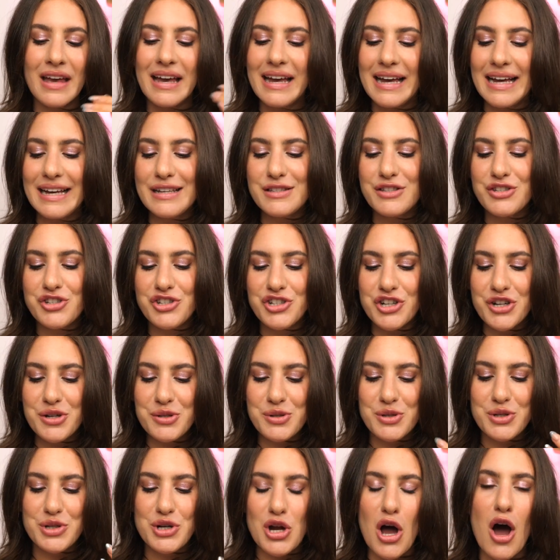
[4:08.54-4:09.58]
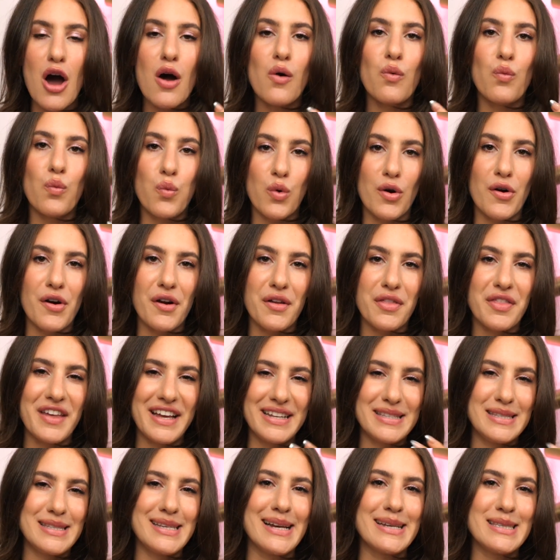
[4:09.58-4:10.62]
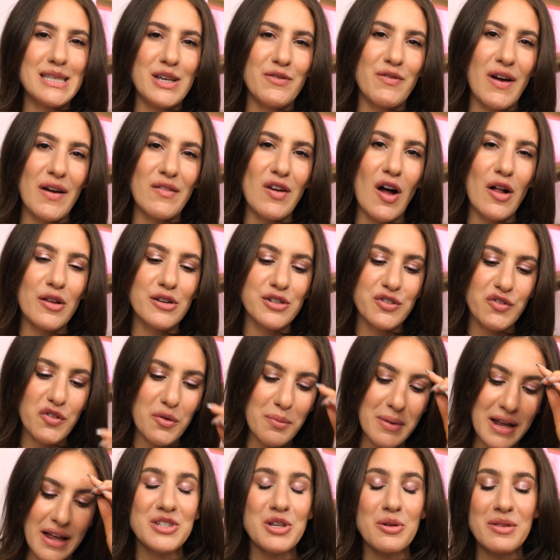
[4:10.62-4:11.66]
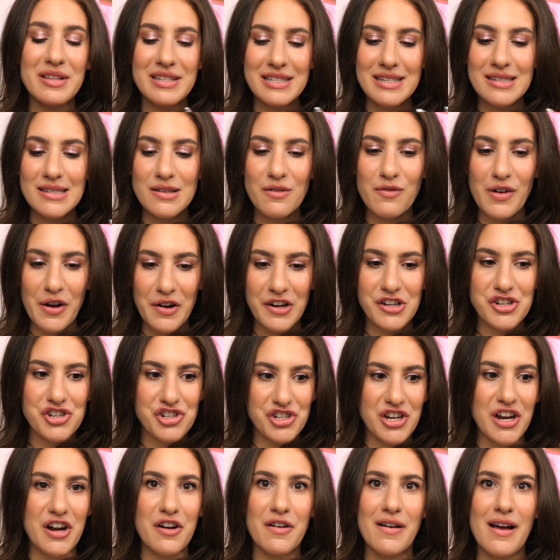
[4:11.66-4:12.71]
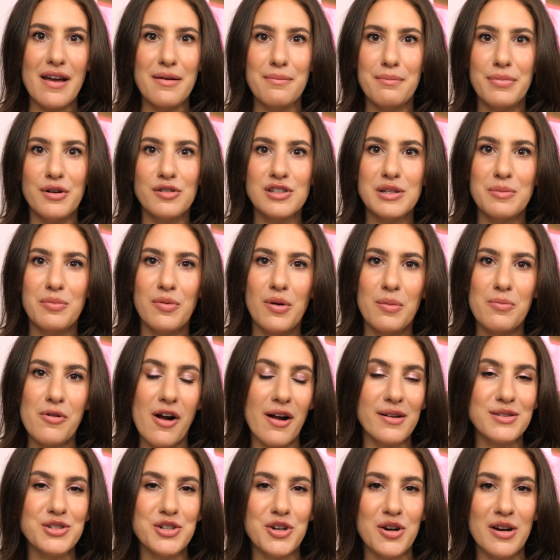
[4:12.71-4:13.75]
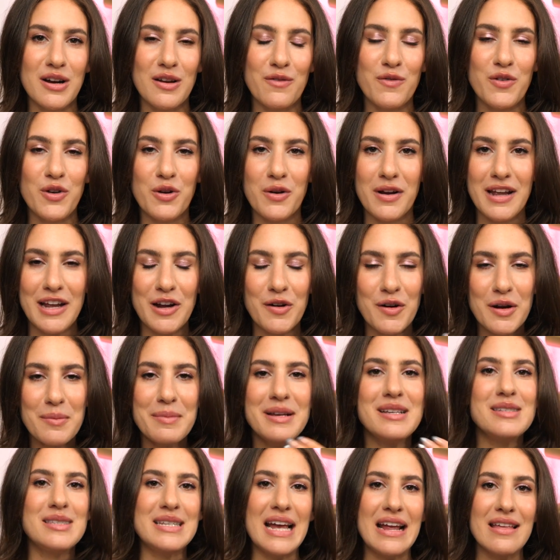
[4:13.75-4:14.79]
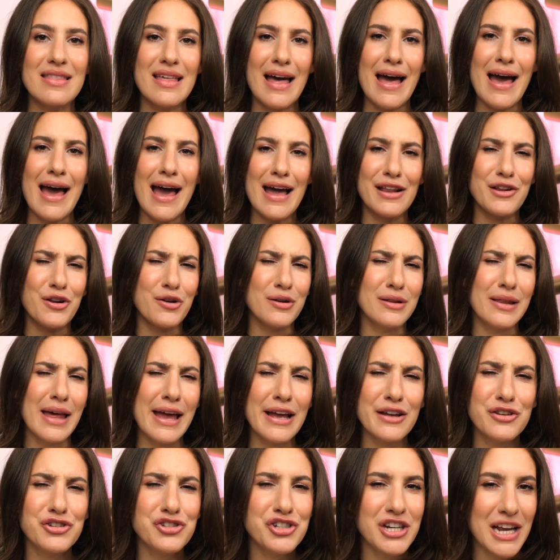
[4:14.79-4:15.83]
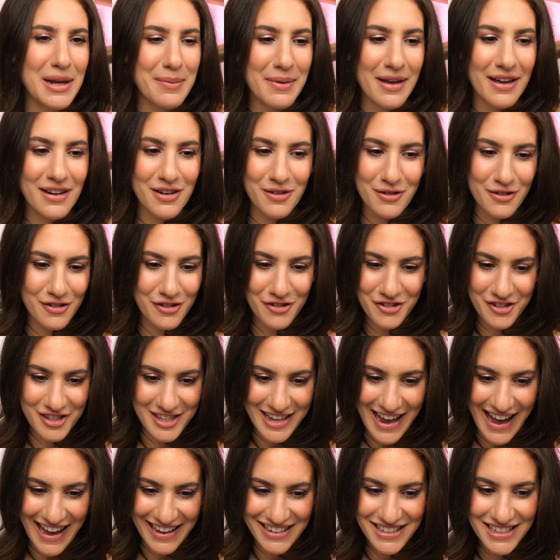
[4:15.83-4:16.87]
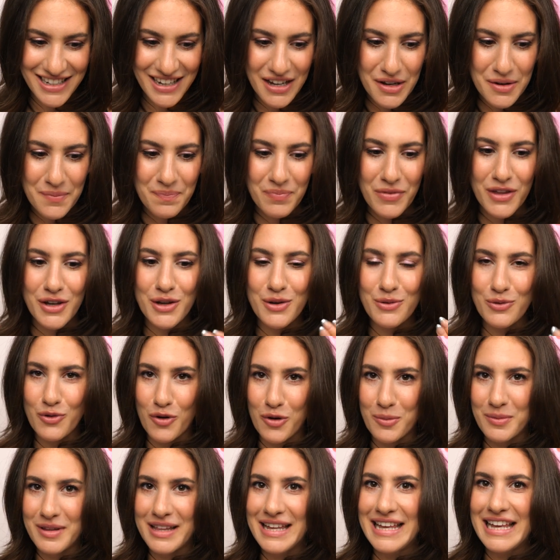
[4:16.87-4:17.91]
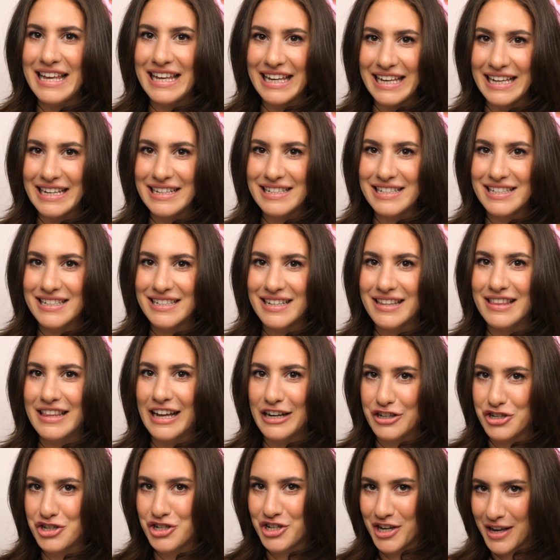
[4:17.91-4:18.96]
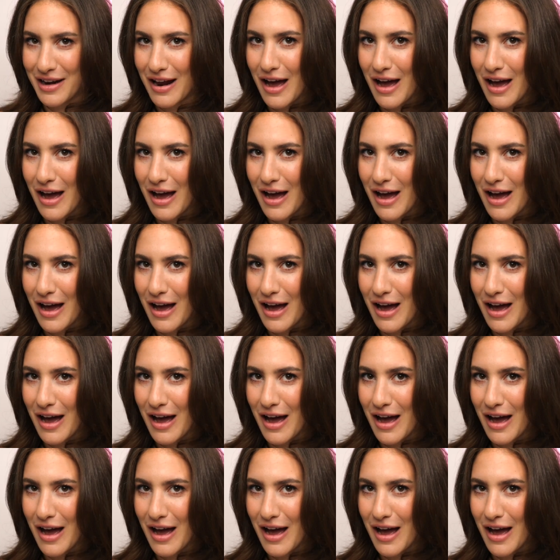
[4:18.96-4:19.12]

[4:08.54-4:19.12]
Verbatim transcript: it's just not worth it's sixty-five dollars for me. So this is a very sheer and buildable bronzer. And if you're hearing me say that and you're like, Jamie, I don't understand, you normally eat that shit